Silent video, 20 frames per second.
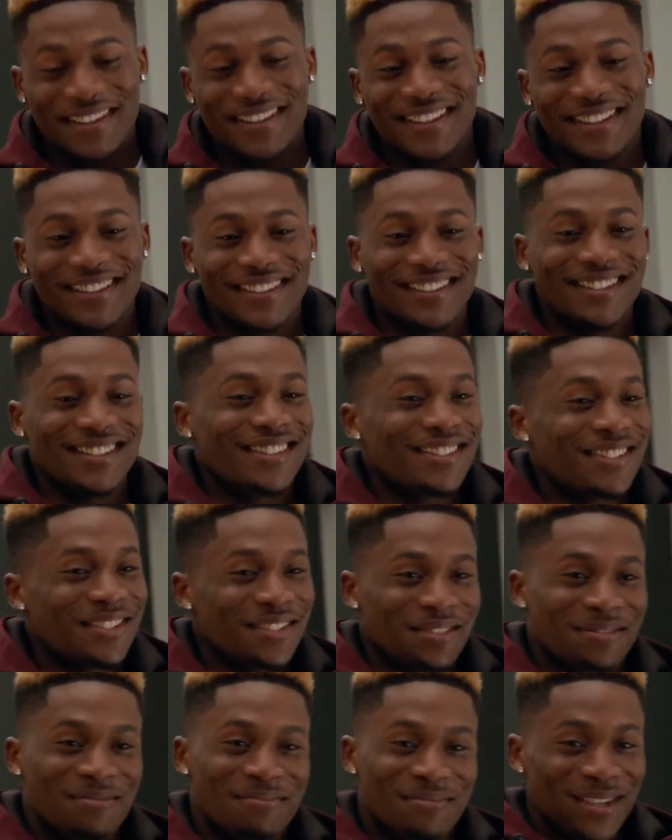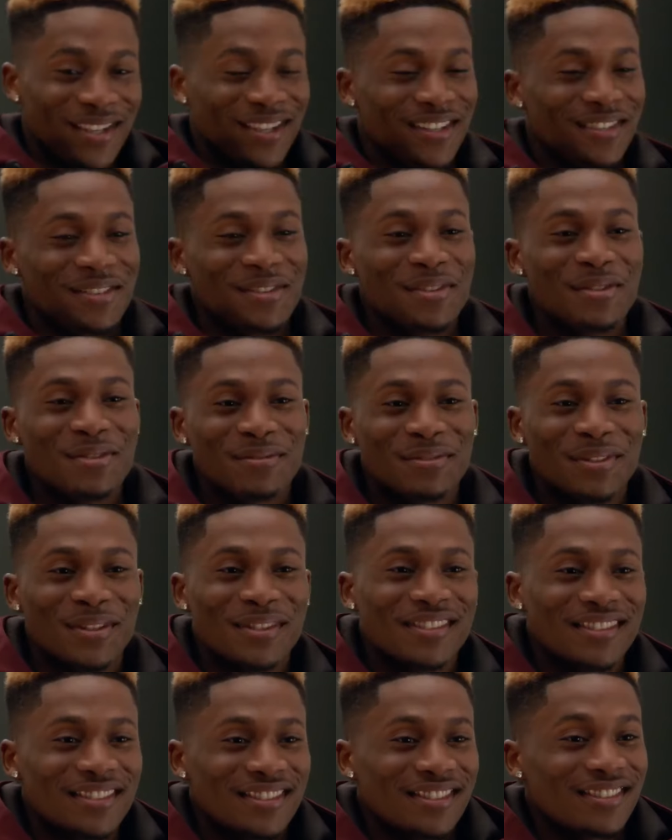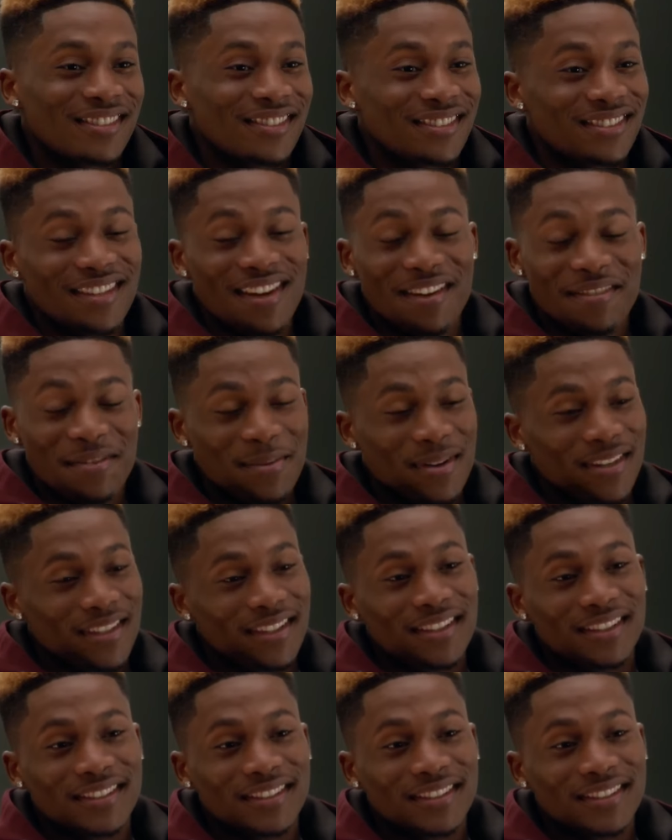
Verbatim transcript: then, it's me and you versus everybody